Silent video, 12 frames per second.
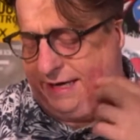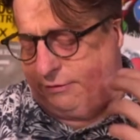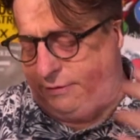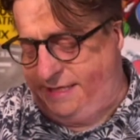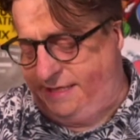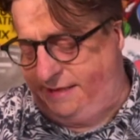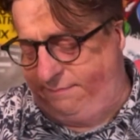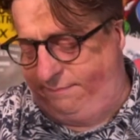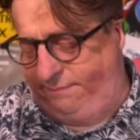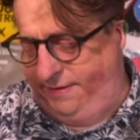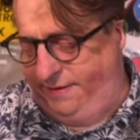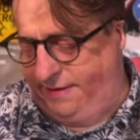not crazy
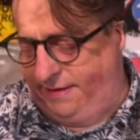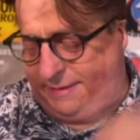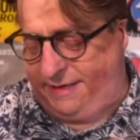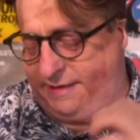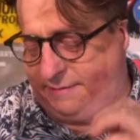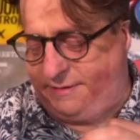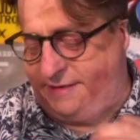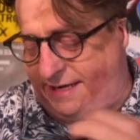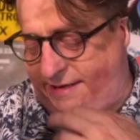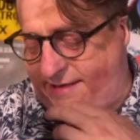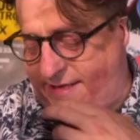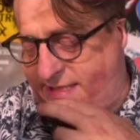up to
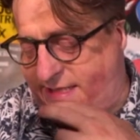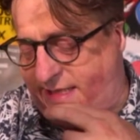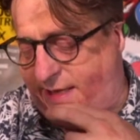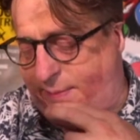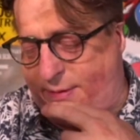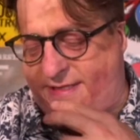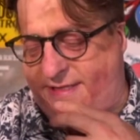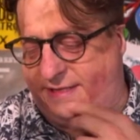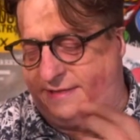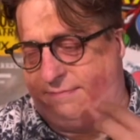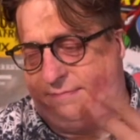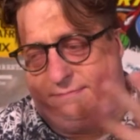date on this, but this
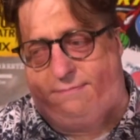is